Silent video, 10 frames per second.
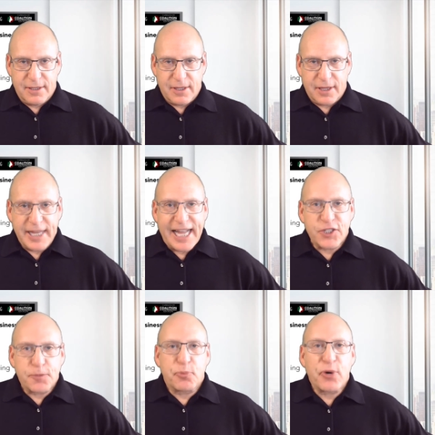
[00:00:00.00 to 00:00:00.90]
Let's
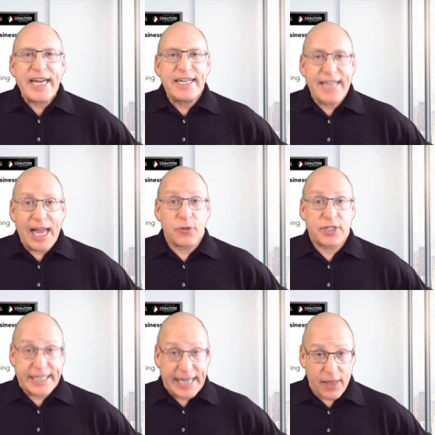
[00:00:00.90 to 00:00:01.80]
break down
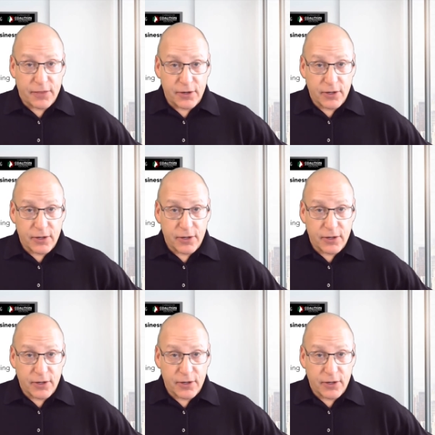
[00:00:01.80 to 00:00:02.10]
together